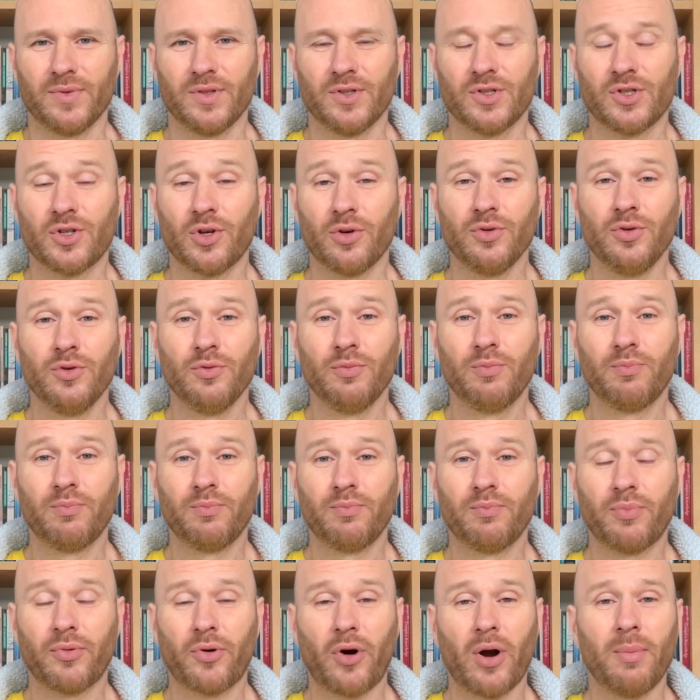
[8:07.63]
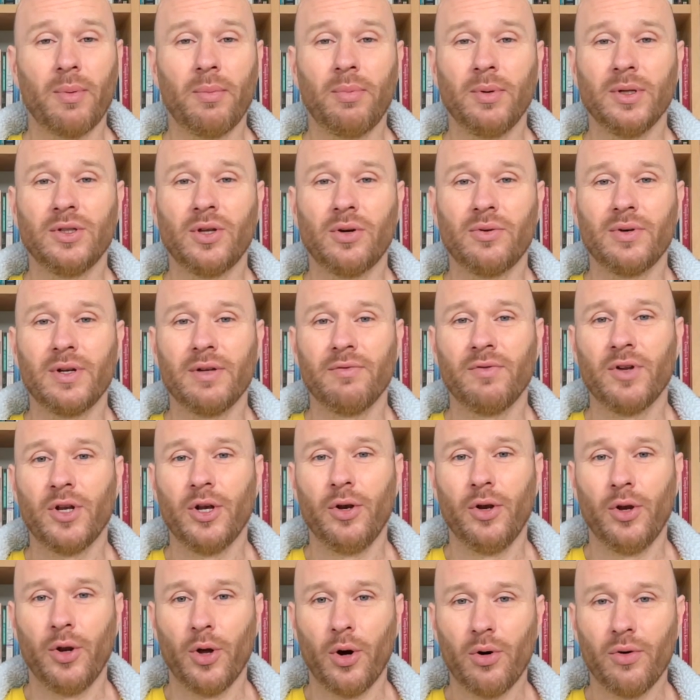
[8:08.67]
So you probably don't
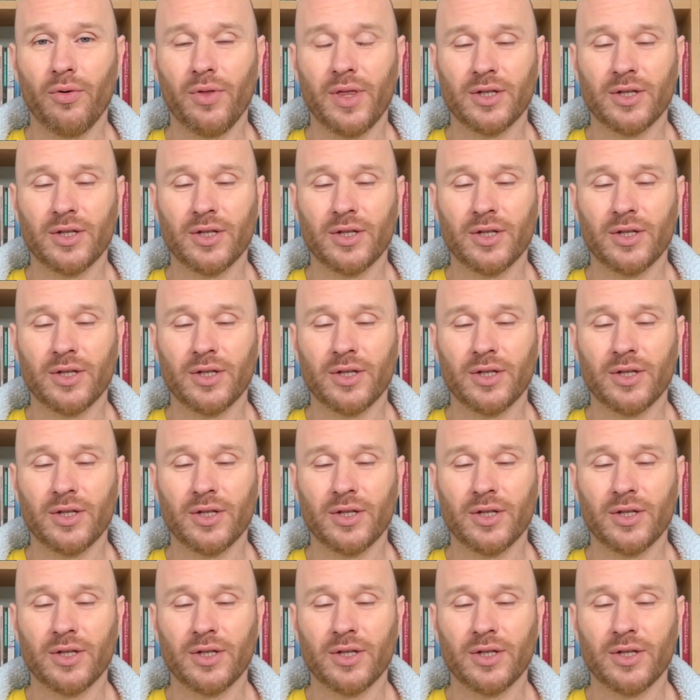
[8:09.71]
even know